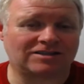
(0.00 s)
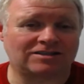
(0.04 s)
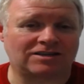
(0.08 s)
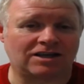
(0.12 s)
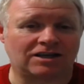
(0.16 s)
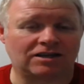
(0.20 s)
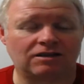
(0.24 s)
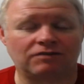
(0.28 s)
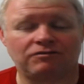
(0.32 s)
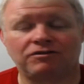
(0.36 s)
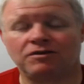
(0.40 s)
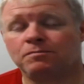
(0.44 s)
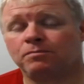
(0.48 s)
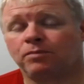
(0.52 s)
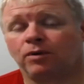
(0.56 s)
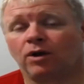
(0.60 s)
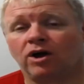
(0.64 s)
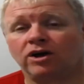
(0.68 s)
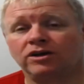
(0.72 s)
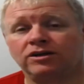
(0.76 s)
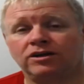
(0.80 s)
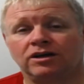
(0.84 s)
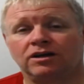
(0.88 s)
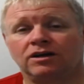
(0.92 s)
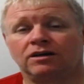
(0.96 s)
thing, they've
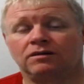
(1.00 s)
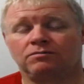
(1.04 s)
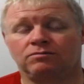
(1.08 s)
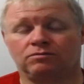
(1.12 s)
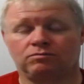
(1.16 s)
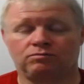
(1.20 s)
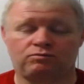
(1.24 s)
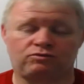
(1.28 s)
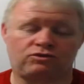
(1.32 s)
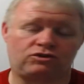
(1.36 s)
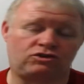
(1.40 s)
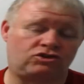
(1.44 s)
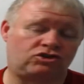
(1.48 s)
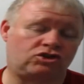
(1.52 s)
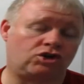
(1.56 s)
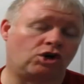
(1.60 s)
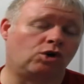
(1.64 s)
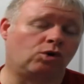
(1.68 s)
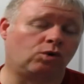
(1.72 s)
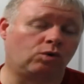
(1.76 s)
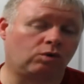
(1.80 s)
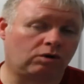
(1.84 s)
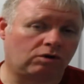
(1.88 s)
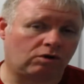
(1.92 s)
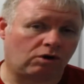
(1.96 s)
employed a
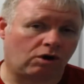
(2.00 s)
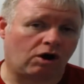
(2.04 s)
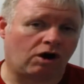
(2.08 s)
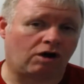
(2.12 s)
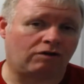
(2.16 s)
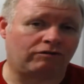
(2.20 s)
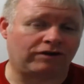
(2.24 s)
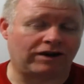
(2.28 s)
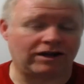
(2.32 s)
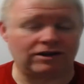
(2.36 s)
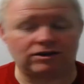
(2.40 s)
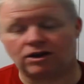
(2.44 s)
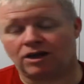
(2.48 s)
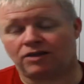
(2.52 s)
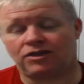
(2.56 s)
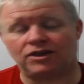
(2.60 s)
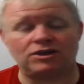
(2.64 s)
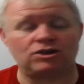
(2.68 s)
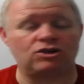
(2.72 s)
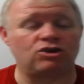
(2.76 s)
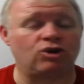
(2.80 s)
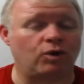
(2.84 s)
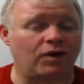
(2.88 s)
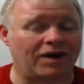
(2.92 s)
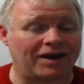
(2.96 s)
dual over there. I think they
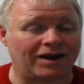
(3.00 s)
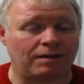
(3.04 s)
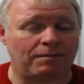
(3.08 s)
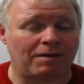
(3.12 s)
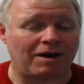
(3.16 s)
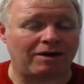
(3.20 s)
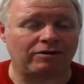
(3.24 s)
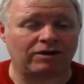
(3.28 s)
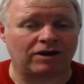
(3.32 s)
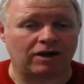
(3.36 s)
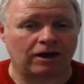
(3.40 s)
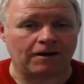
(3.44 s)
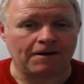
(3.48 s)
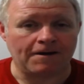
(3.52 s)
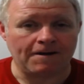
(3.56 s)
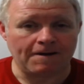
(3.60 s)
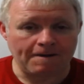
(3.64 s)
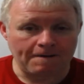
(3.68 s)
do it in America.